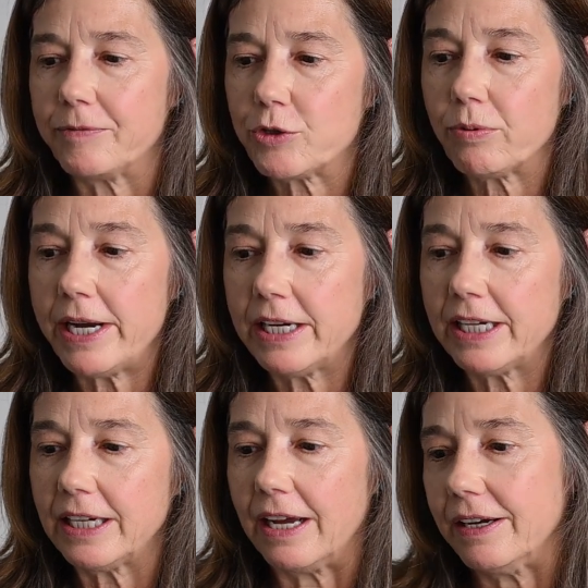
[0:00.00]

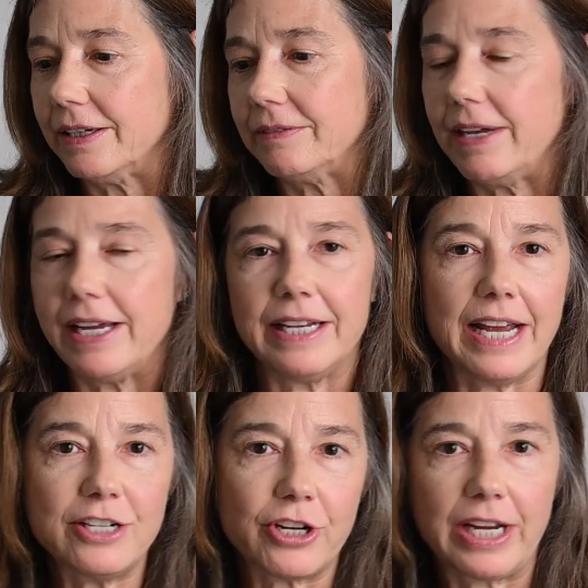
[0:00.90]
training and
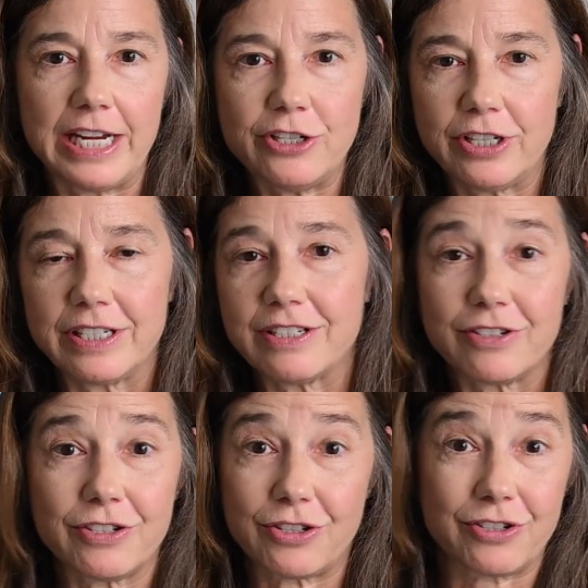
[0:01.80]
education
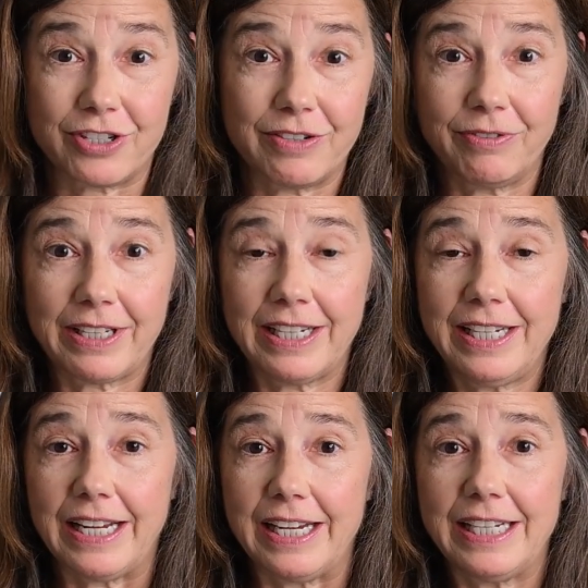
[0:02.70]

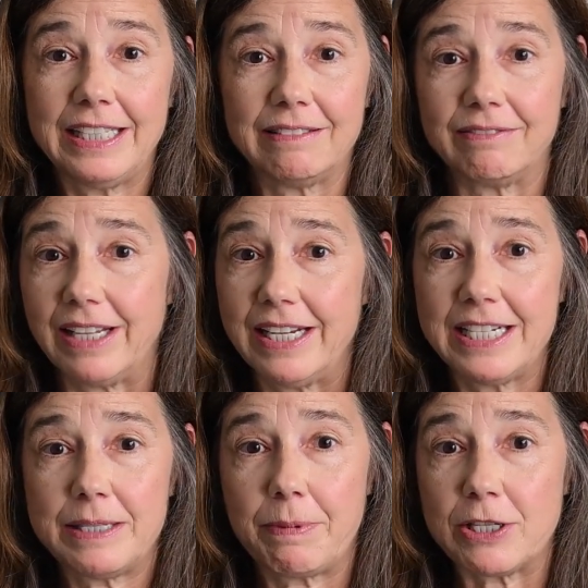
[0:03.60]
certificate,
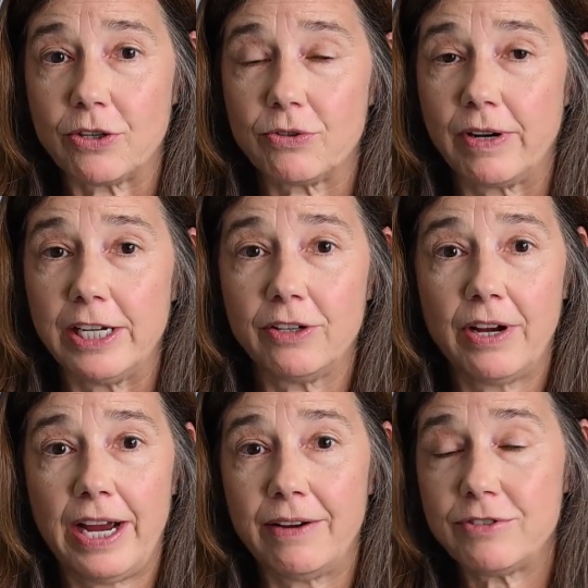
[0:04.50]
any special training you
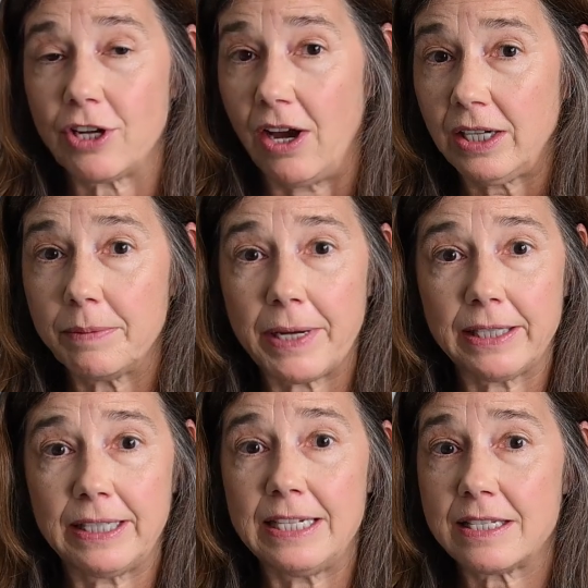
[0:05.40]
have. Talk
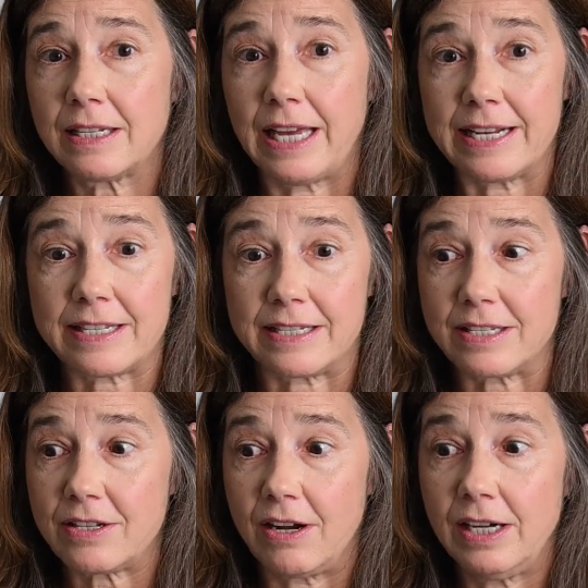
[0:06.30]
about these
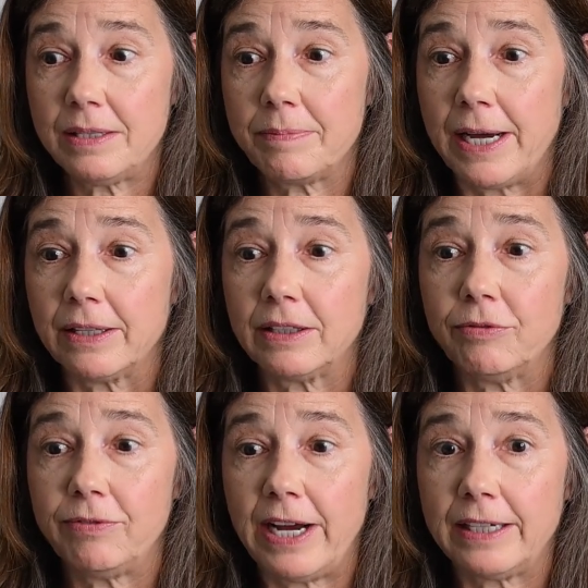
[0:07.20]
classes. Talk about the
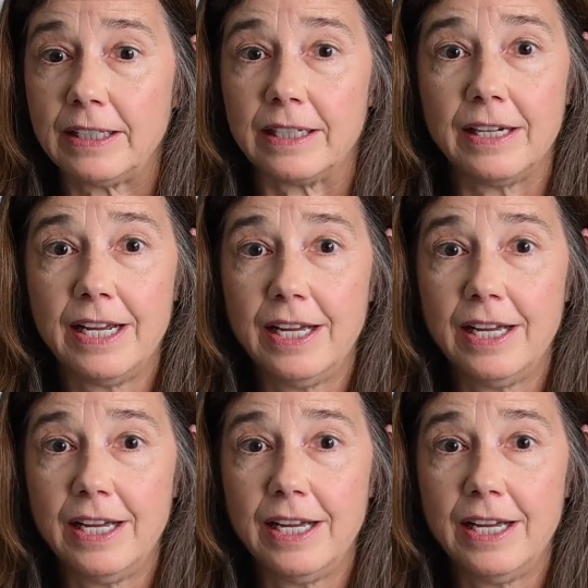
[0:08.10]
fact that,